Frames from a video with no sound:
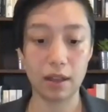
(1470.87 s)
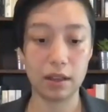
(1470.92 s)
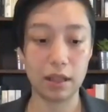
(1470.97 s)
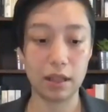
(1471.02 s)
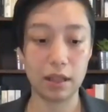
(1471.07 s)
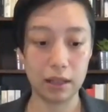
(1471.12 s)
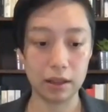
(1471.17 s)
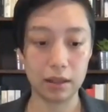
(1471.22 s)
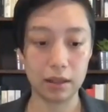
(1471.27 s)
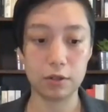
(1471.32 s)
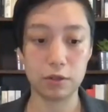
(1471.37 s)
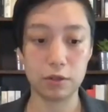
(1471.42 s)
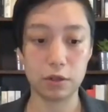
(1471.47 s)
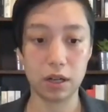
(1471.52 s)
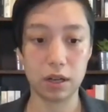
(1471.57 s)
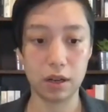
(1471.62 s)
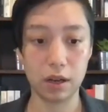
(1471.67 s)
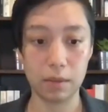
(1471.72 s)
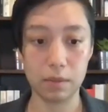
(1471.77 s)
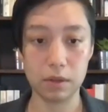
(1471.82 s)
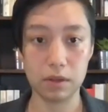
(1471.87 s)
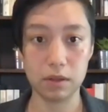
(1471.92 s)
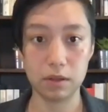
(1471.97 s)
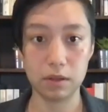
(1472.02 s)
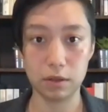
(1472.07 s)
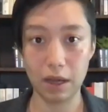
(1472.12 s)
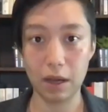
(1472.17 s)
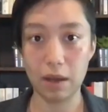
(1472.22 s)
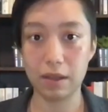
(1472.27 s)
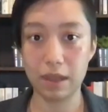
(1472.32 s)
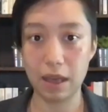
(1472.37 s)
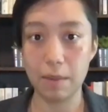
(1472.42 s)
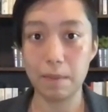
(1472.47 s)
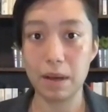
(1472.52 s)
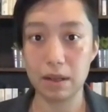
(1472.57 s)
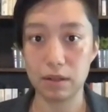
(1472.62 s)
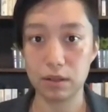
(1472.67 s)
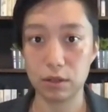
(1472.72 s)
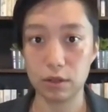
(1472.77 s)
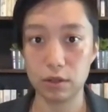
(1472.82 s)
then the trick comes to that
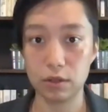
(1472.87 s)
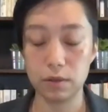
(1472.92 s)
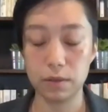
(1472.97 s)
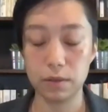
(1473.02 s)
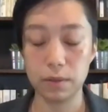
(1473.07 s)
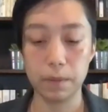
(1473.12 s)
message.